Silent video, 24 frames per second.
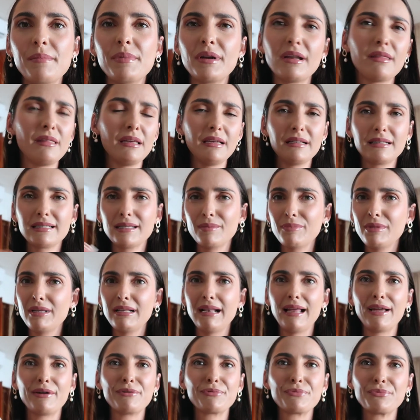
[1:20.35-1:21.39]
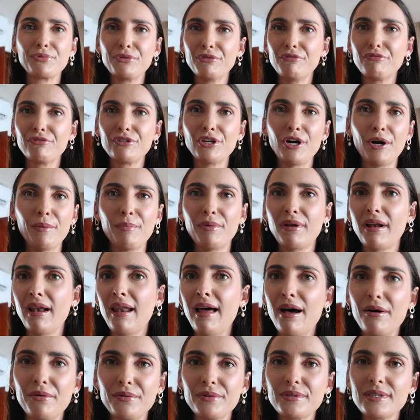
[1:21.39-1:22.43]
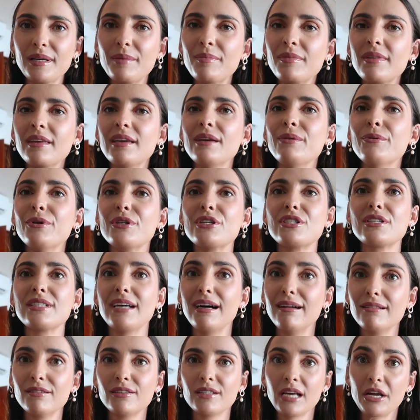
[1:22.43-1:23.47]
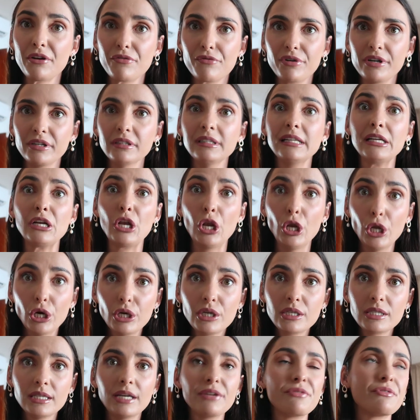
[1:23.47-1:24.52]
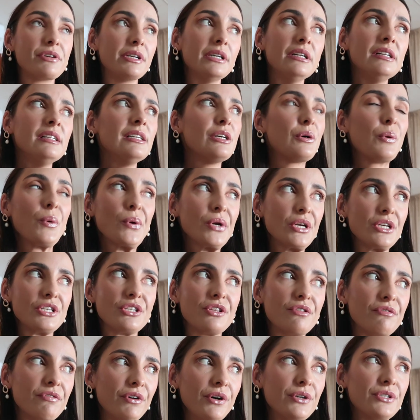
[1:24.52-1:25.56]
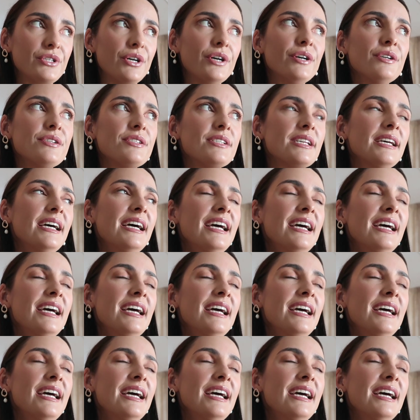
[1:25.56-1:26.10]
but I think it's something like rooftop cloud or something, which sounds unreal and looks unreal according to the photos.